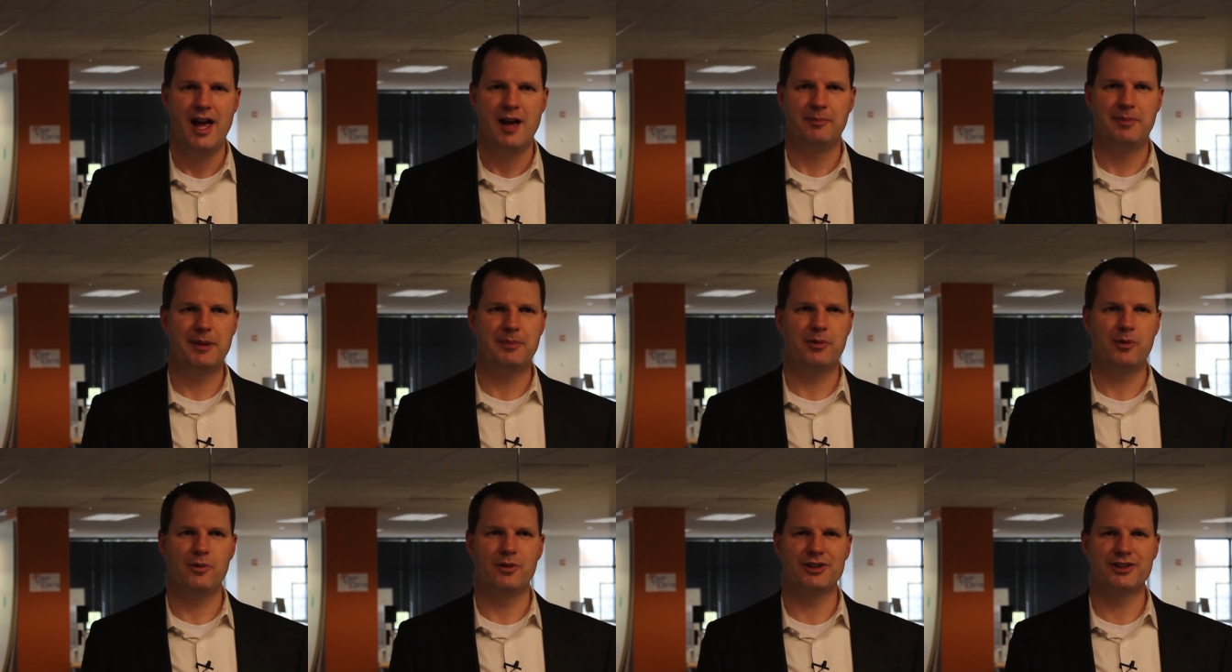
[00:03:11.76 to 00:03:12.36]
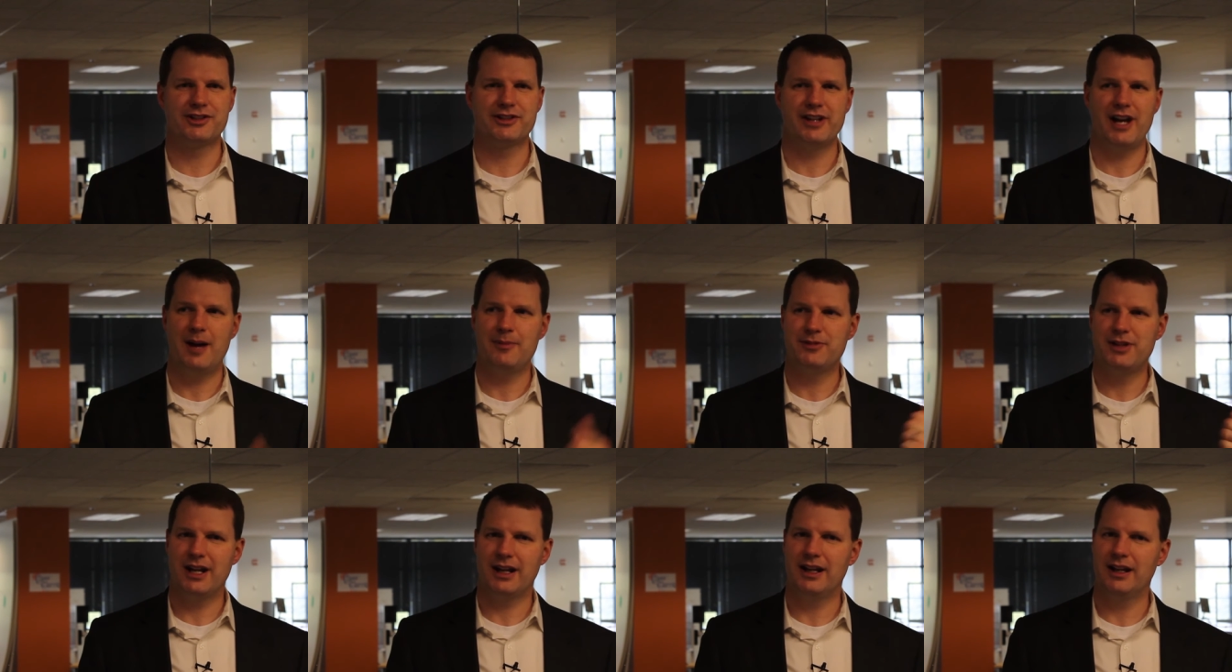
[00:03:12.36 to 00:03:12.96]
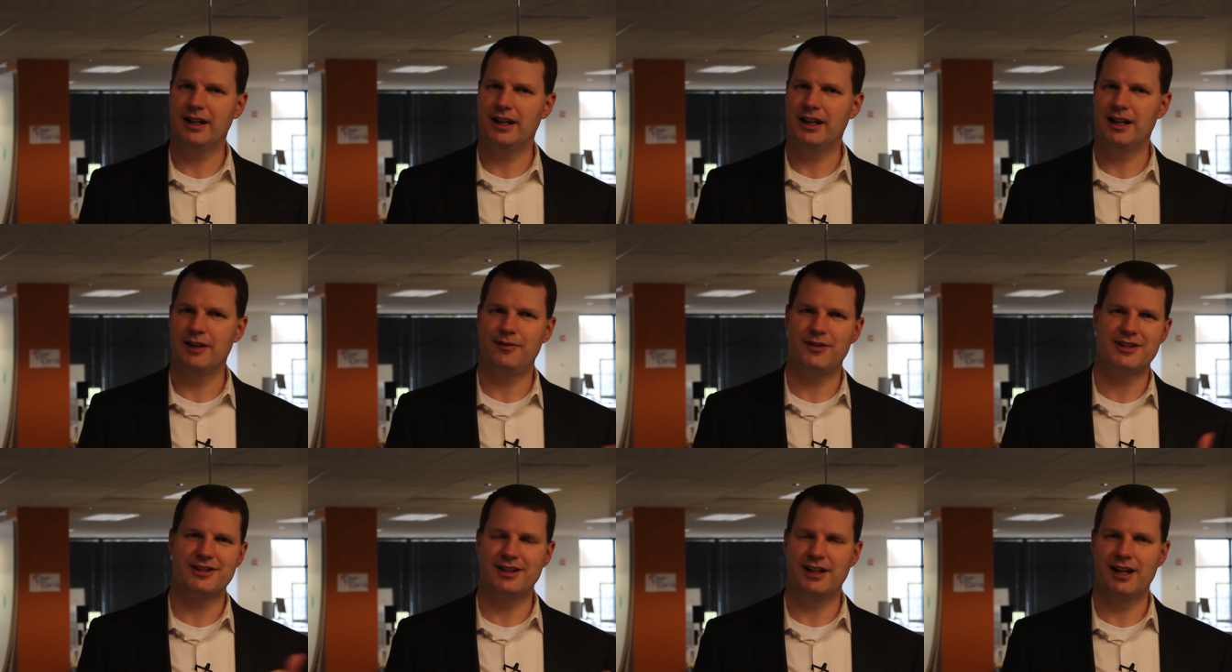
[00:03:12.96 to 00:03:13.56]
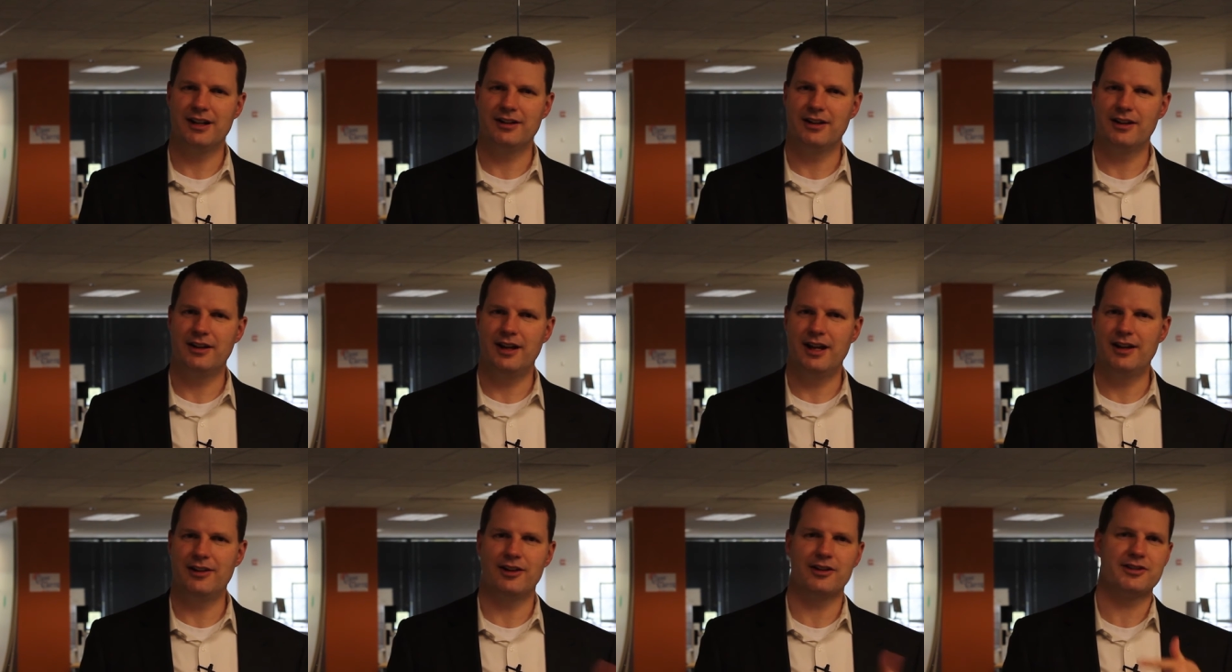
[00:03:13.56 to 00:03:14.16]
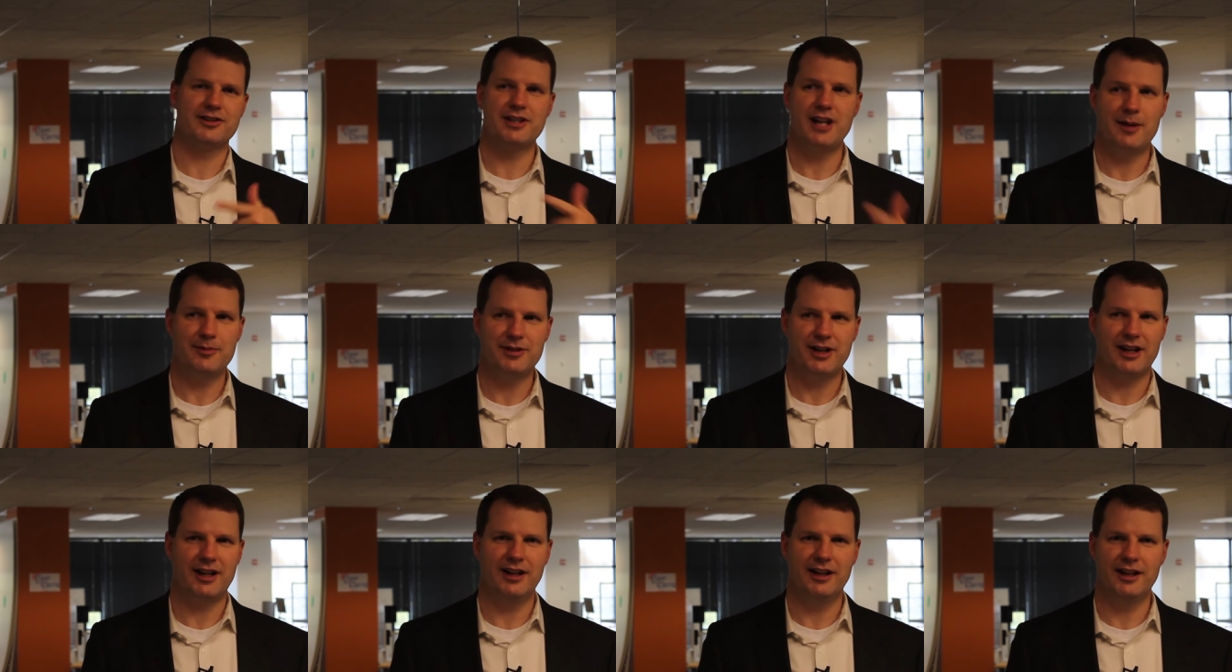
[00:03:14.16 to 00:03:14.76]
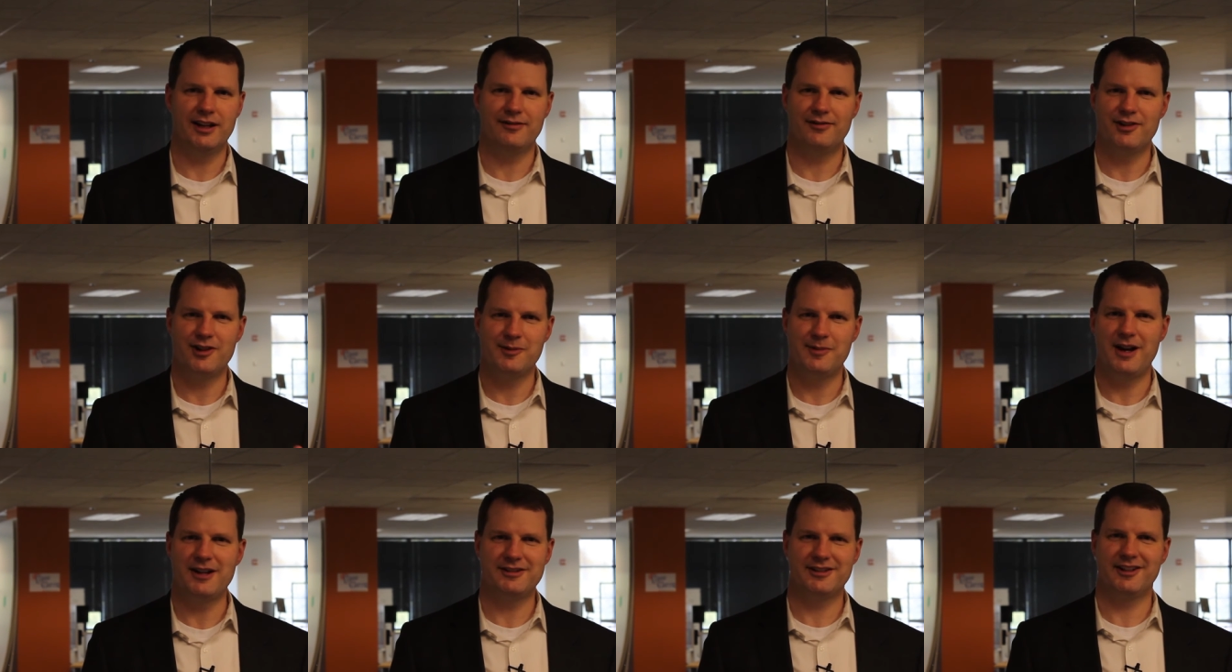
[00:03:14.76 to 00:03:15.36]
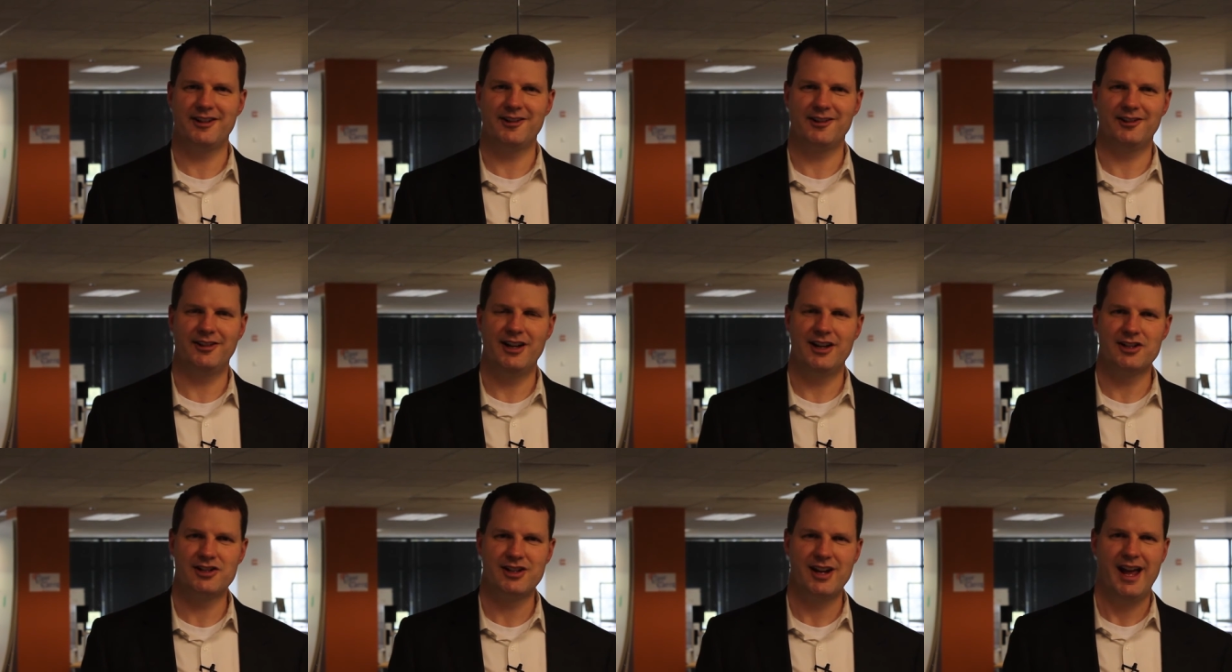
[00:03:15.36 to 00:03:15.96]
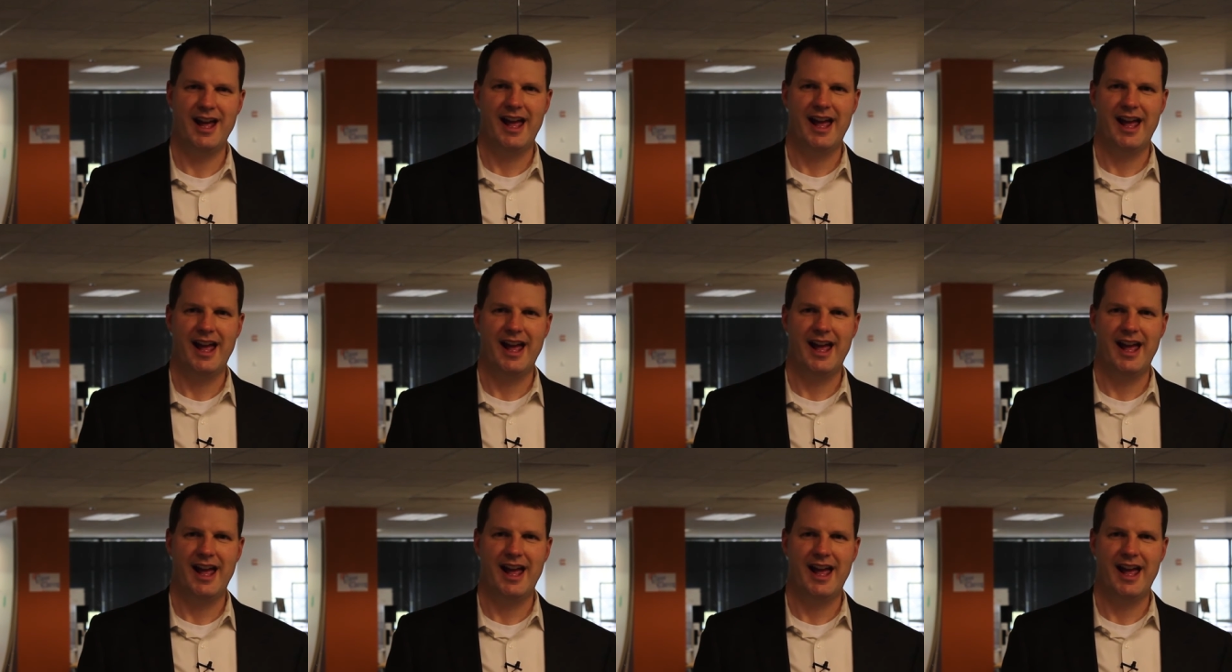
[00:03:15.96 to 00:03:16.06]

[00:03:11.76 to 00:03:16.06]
people will stop checking in if it's the end of the day. They'll stop checking in if they're about to go to lunch.